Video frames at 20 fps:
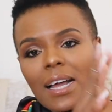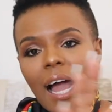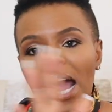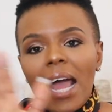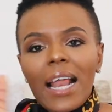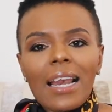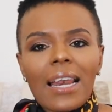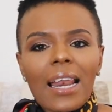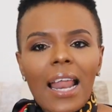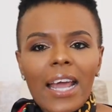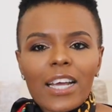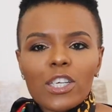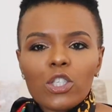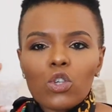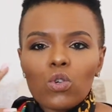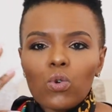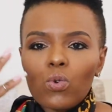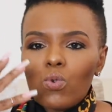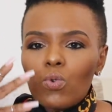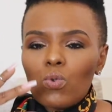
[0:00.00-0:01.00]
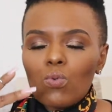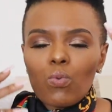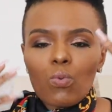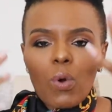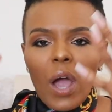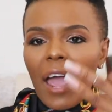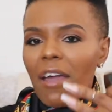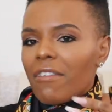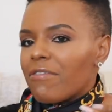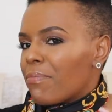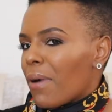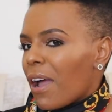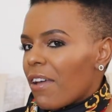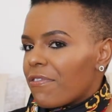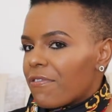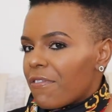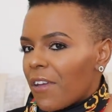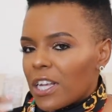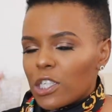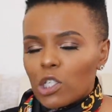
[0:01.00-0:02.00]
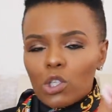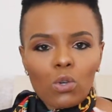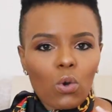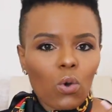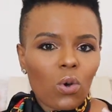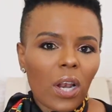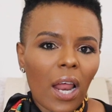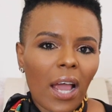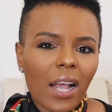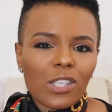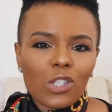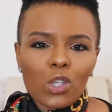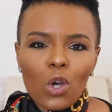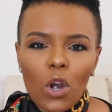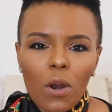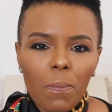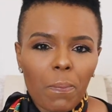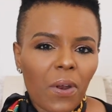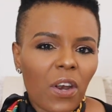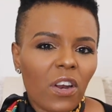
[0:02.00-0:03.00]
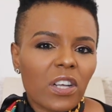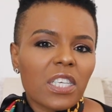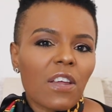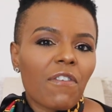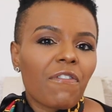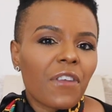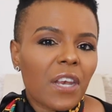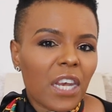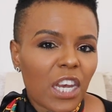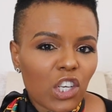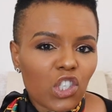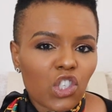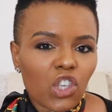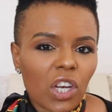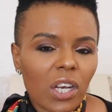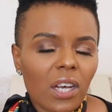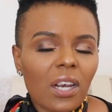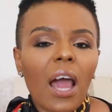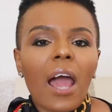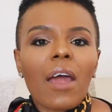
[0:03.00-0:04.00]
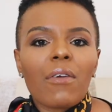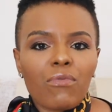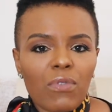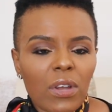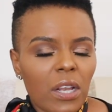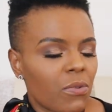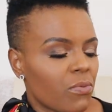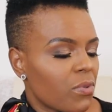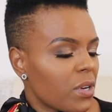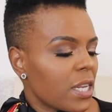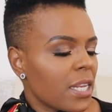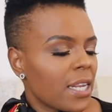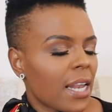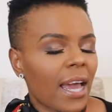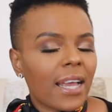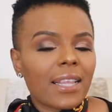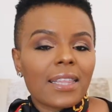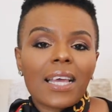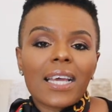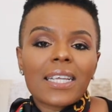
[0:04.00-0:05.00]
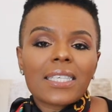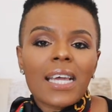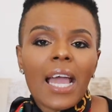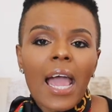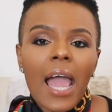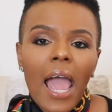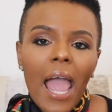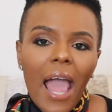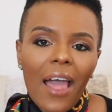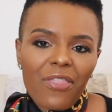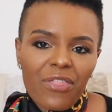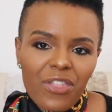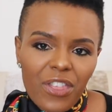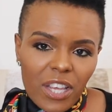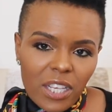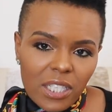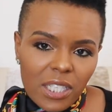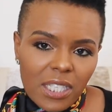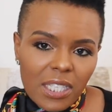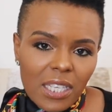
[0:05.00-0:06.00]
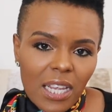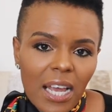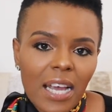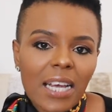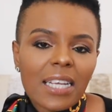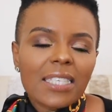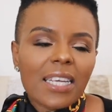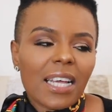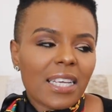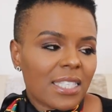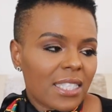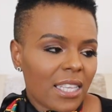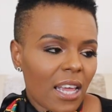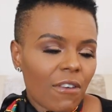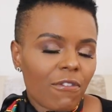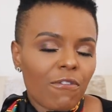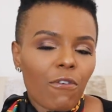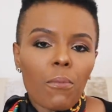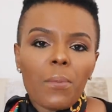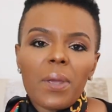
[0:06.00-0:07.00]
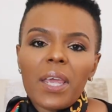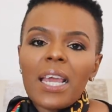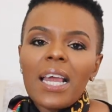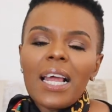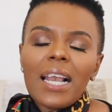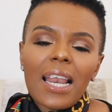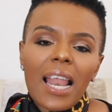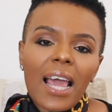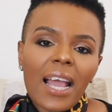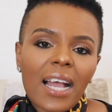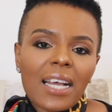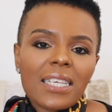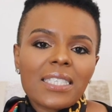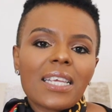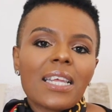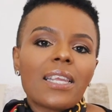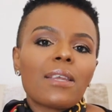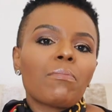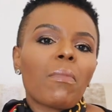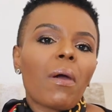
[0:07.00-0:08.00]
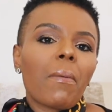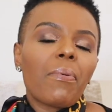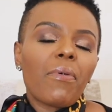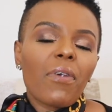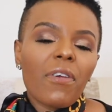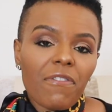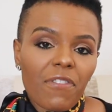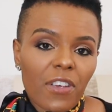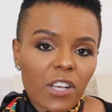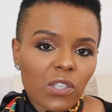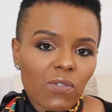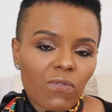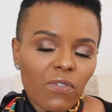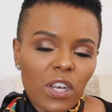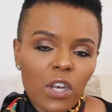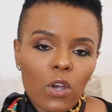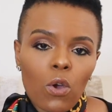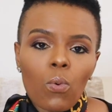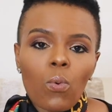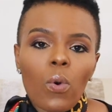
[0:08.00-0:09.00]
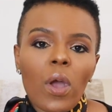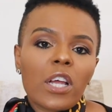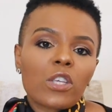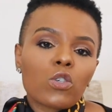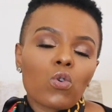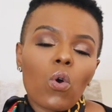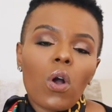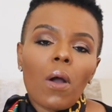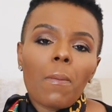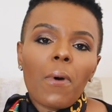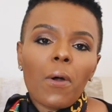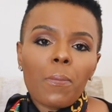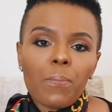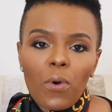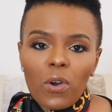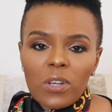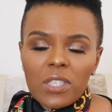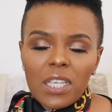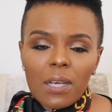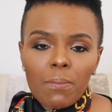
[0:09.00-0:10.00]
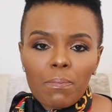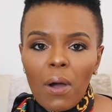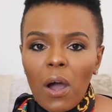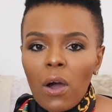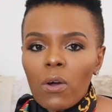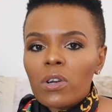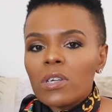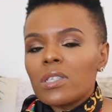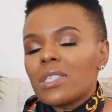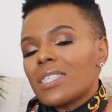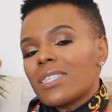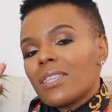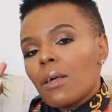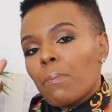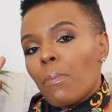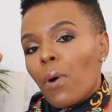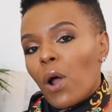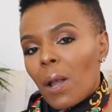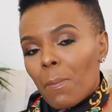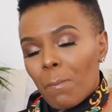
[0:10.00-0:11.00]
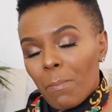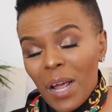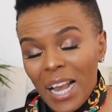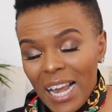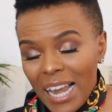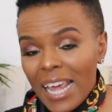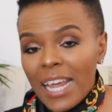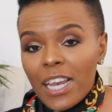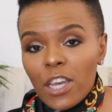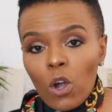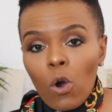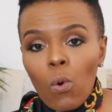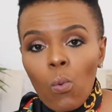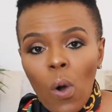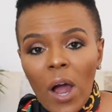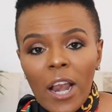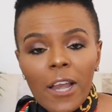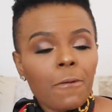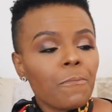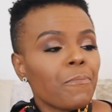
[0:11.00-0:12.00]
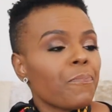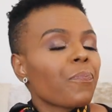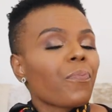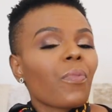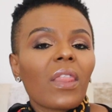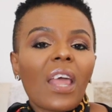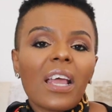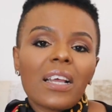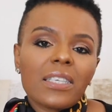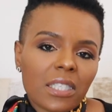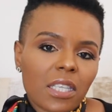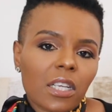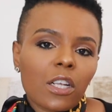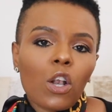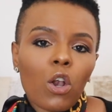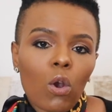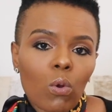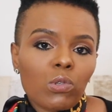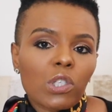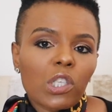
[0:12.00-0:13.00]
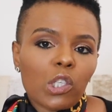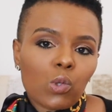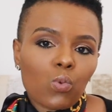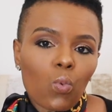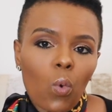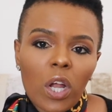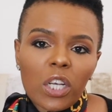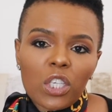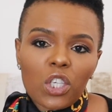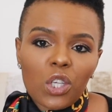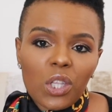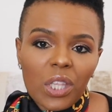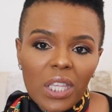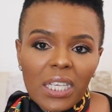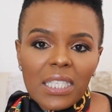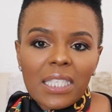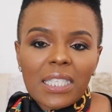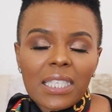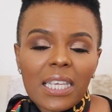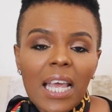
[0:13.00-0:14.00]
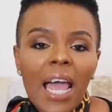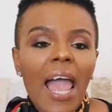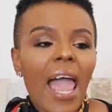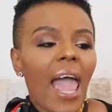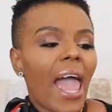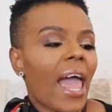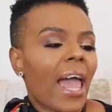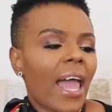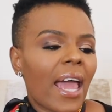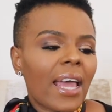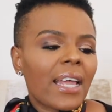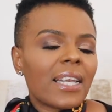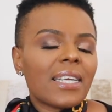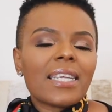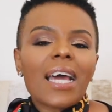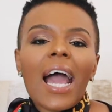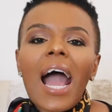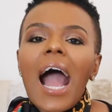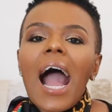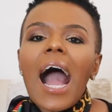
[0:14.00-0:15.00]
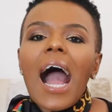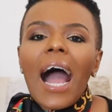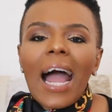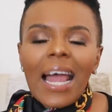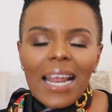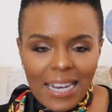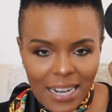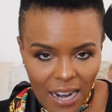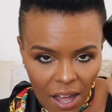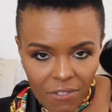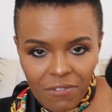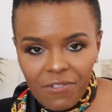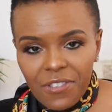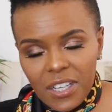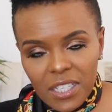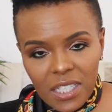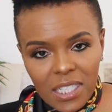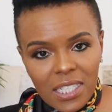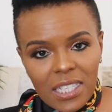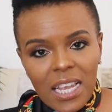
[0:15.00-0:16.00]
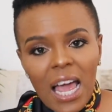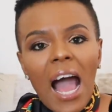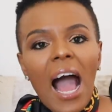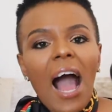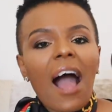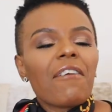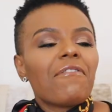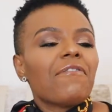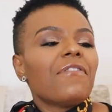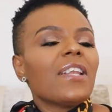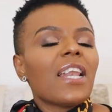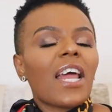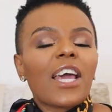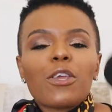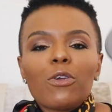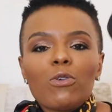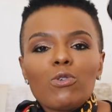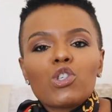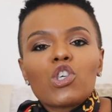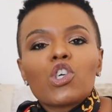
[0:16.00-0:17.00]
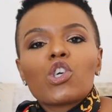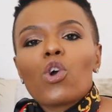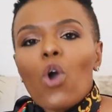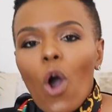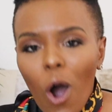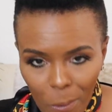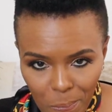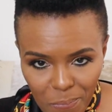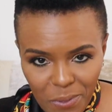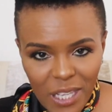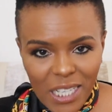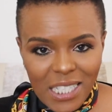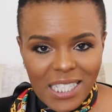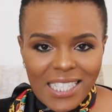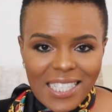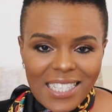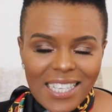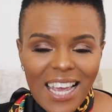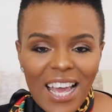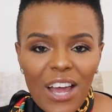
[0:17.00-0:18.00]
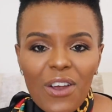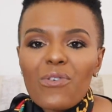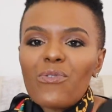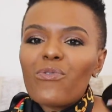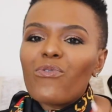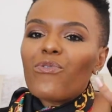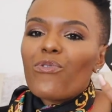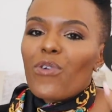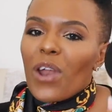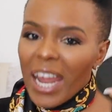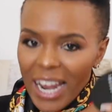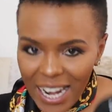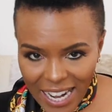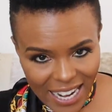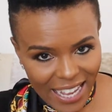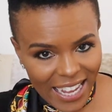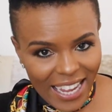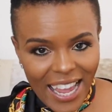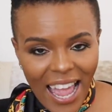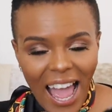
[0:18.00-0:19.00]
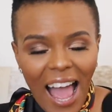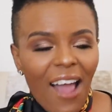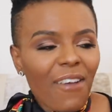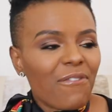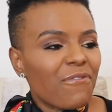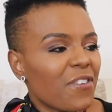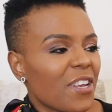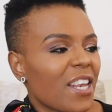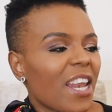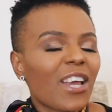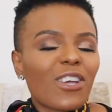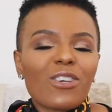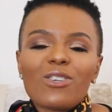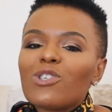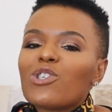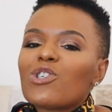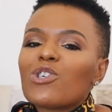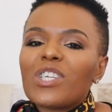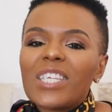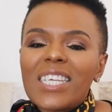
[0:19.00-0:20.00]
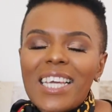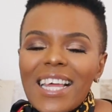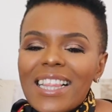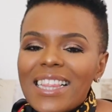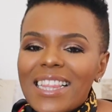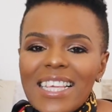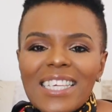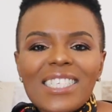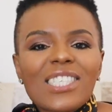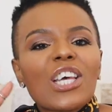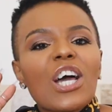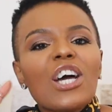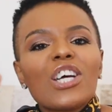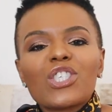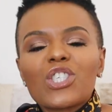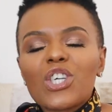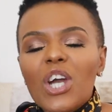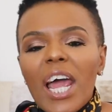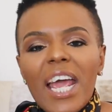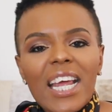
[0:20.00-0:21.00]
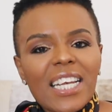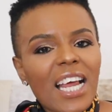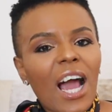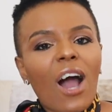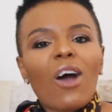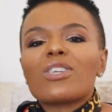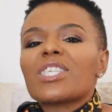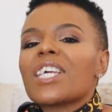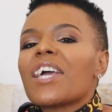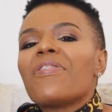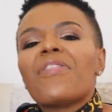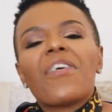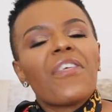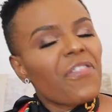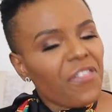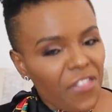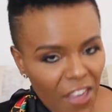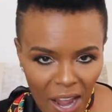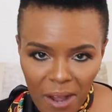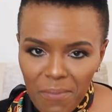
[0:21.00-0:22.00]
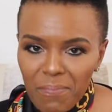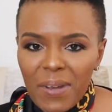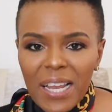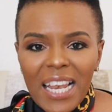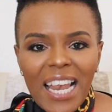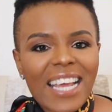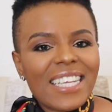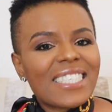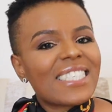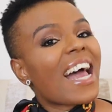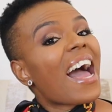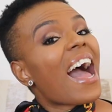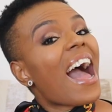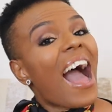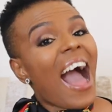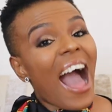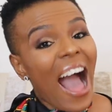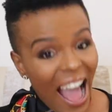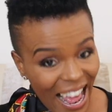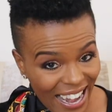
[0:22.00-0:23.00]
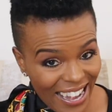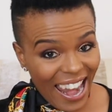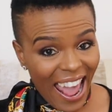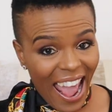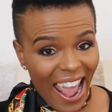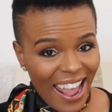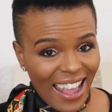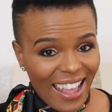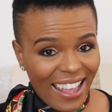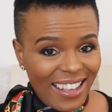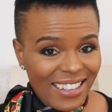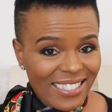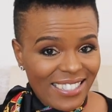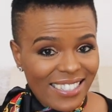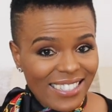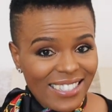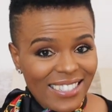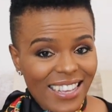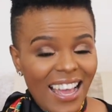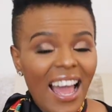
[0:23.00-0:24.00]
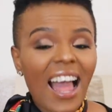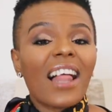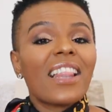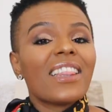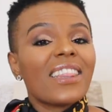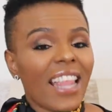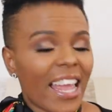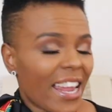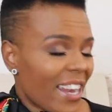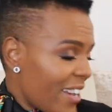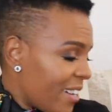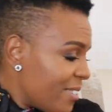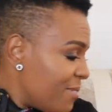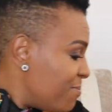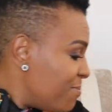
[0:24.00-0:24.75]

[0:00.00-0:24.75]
I like to have my face look like it's got a bit of definition. I really like that, and this does that for me. Like I said in my previous video where I talk about bronzing powders, the Palladio one is the closest one to this, and I love this. I feel like you should cop this. Really, I feel like you should get this, try it out, and then thank me later, honey. Later.